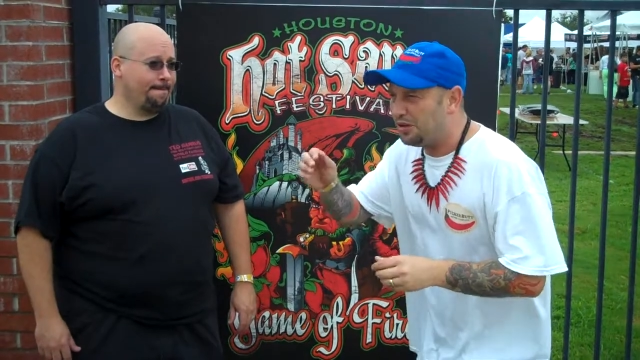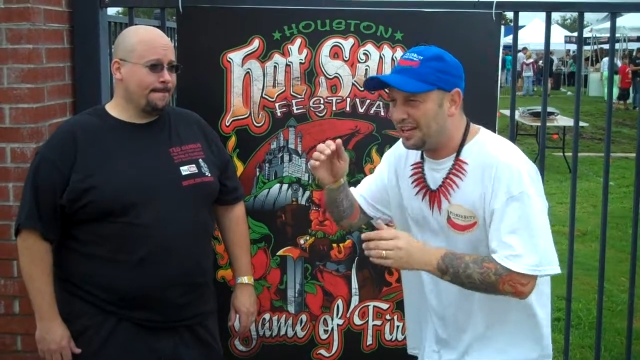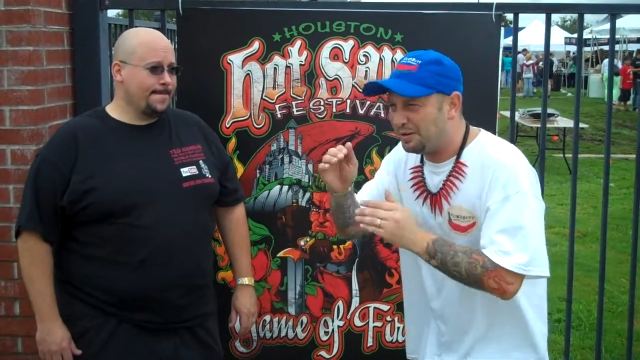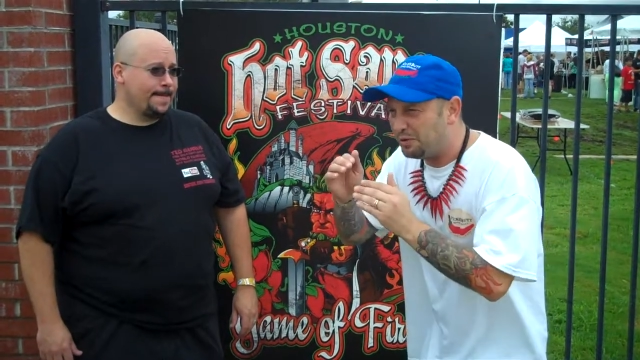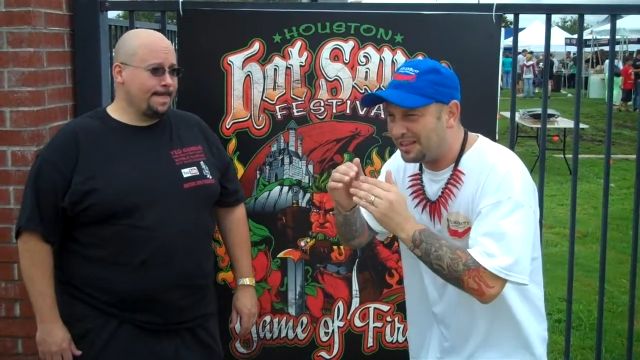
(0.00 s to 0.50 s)

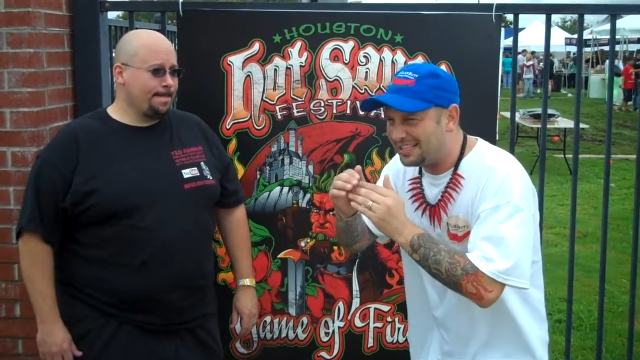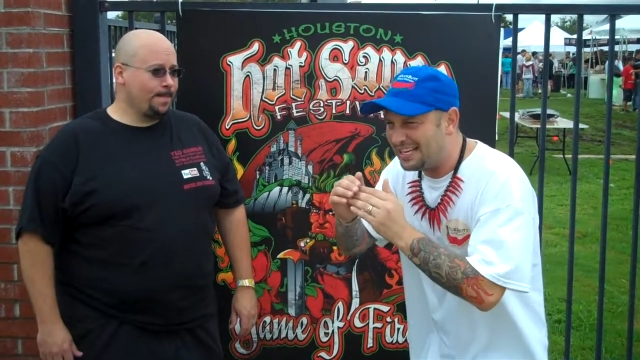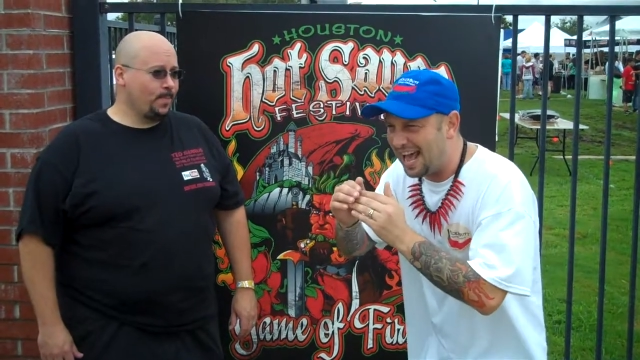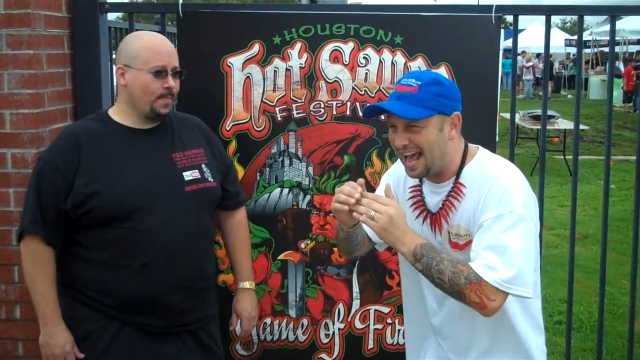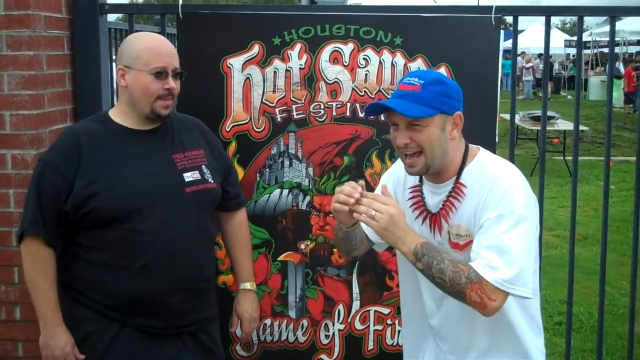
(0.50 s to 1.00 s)
Speaker 1: with a, with
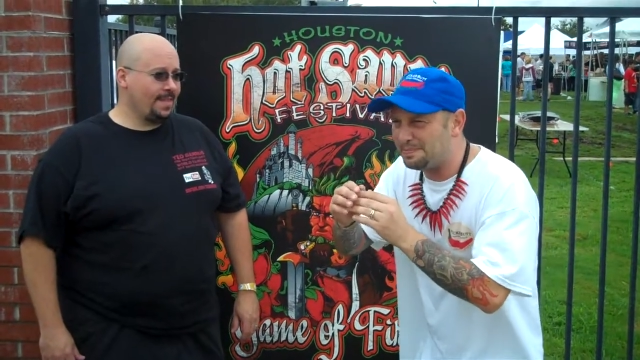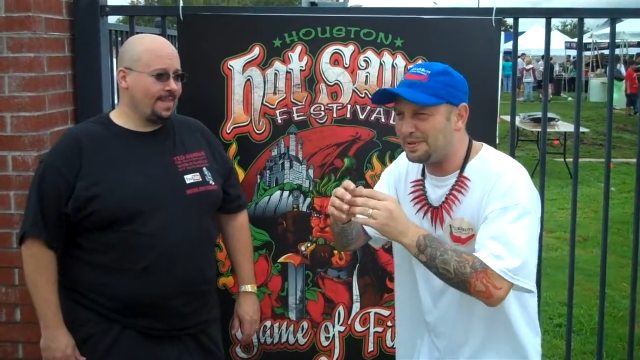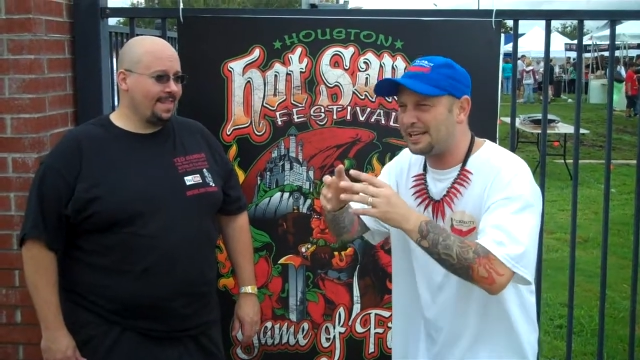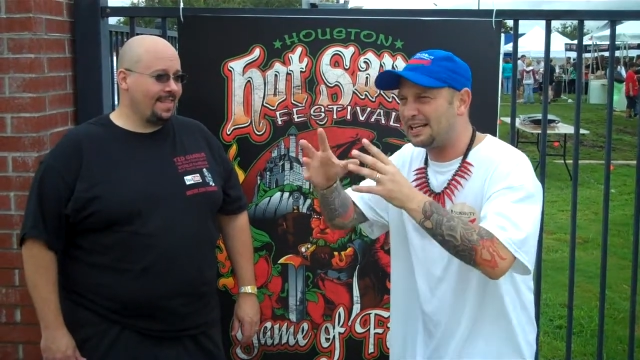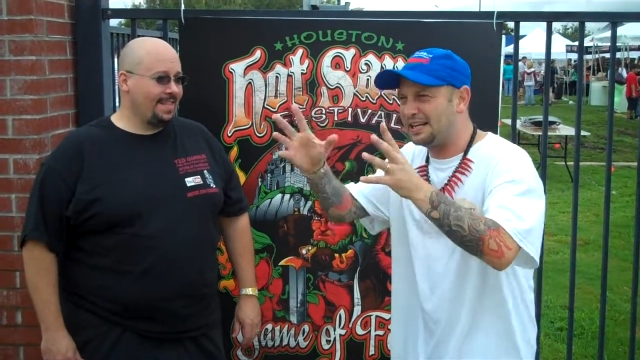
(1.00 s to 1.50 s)
a tad
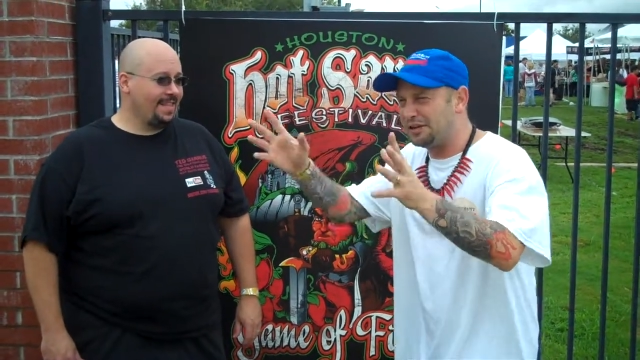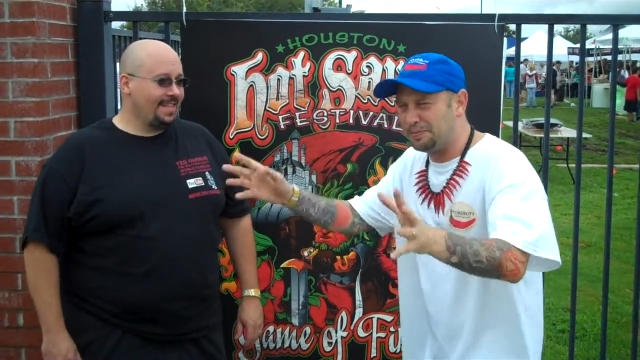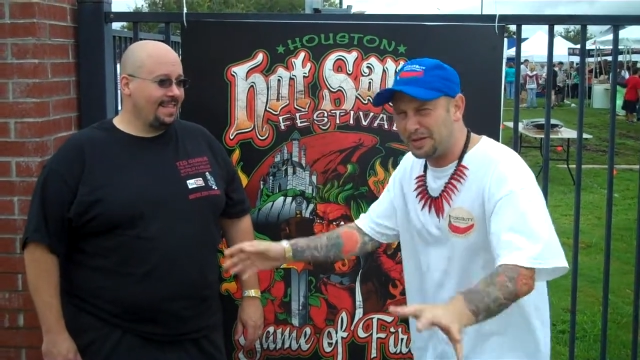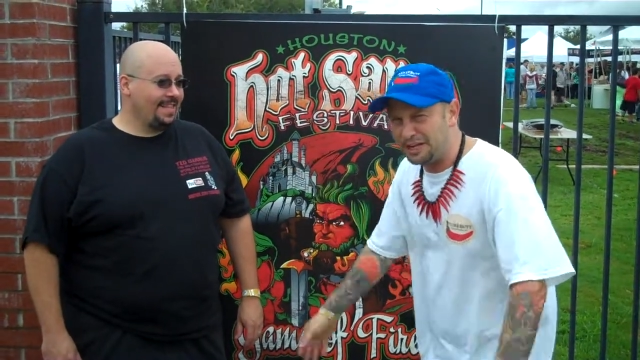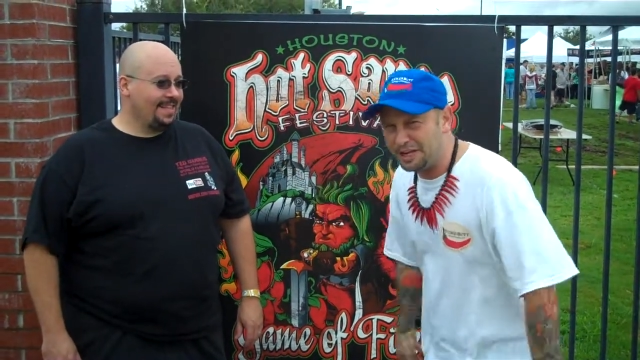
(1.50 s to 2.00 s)
bit, a
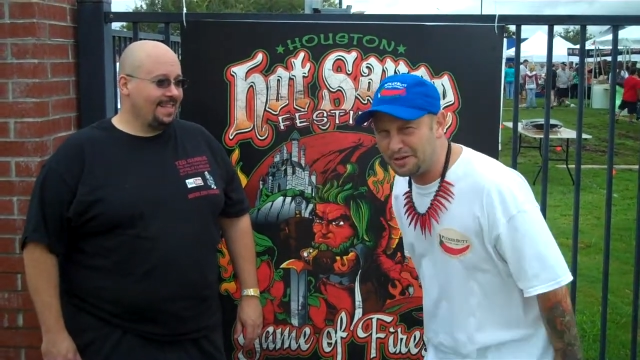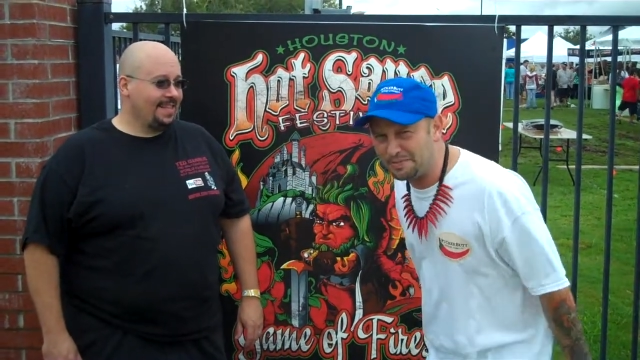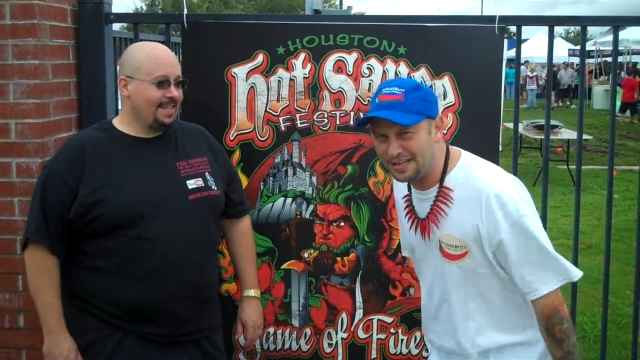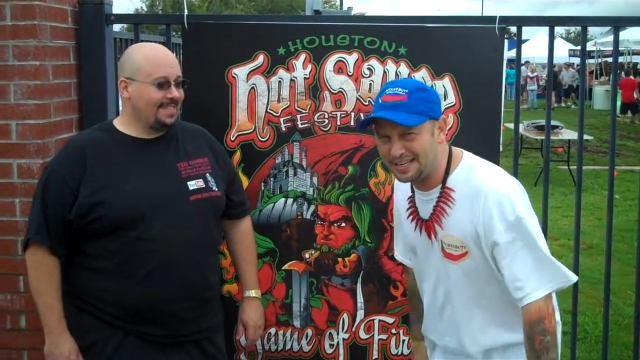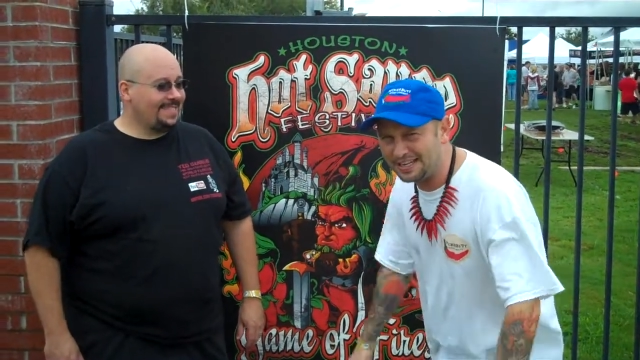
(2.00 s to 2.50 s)
little bit of
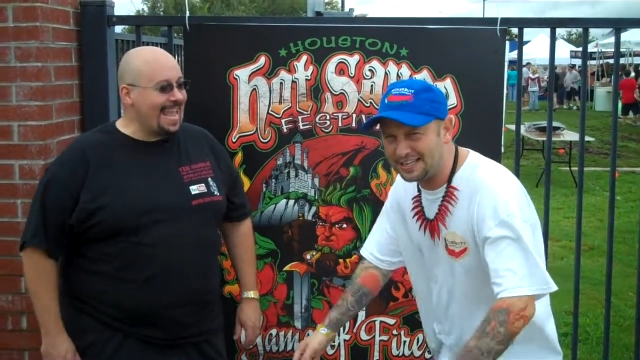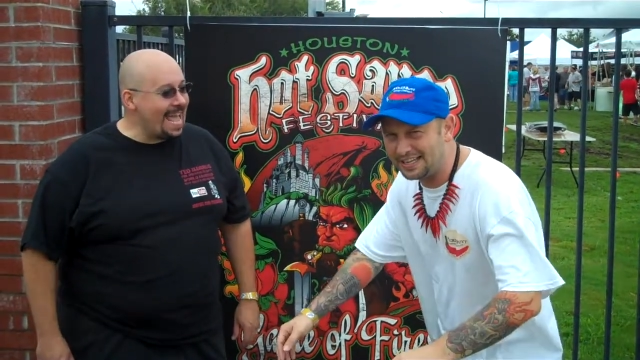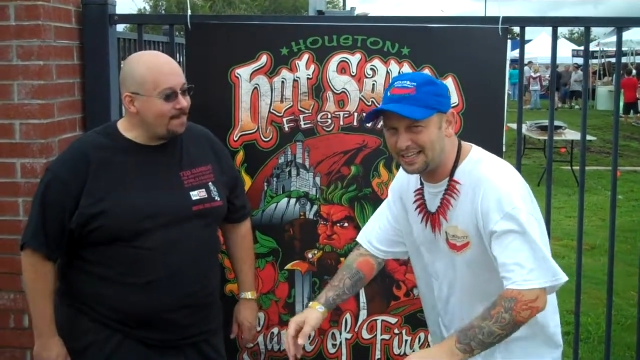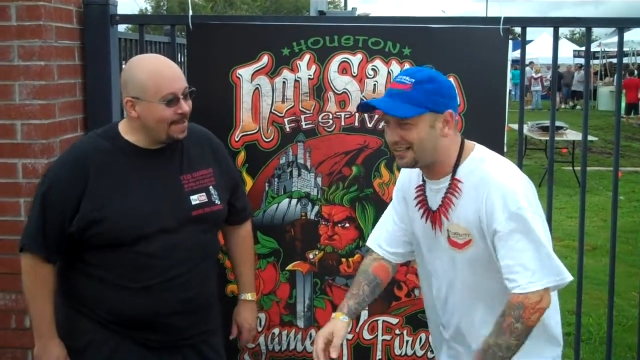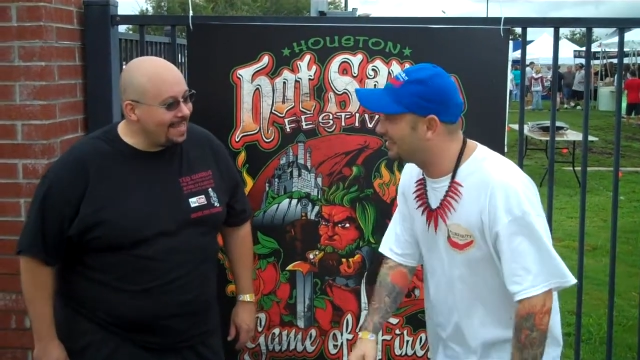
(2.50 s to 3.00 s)
humidity.
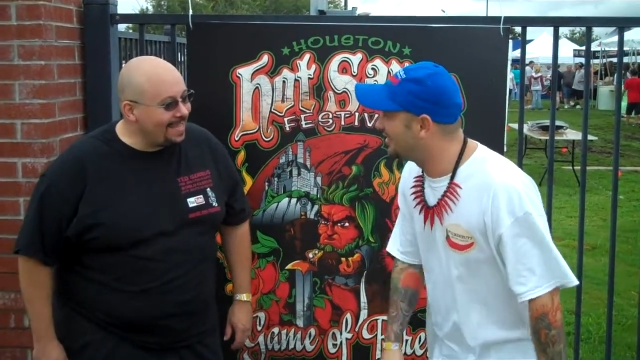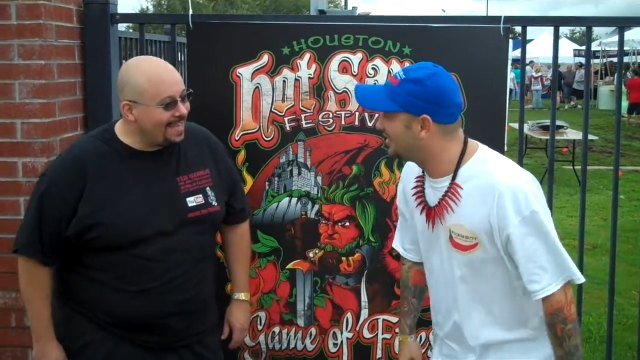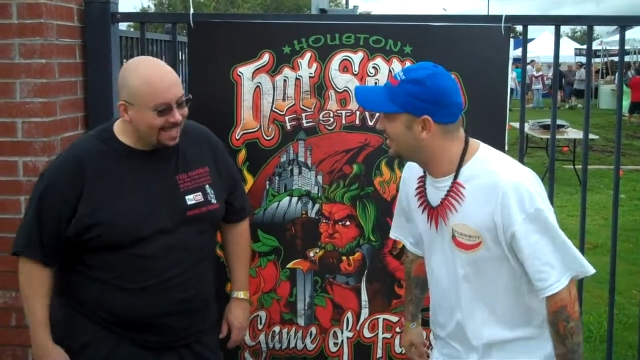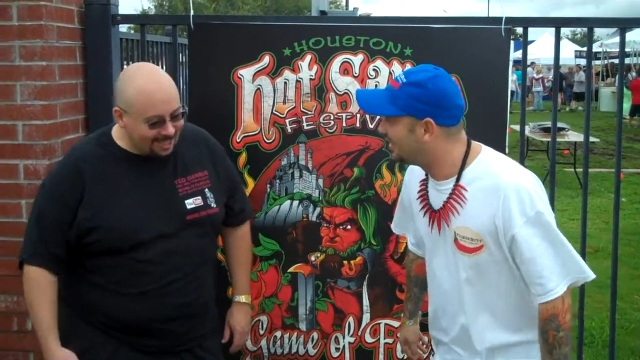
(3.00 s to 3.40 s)
Tad bit?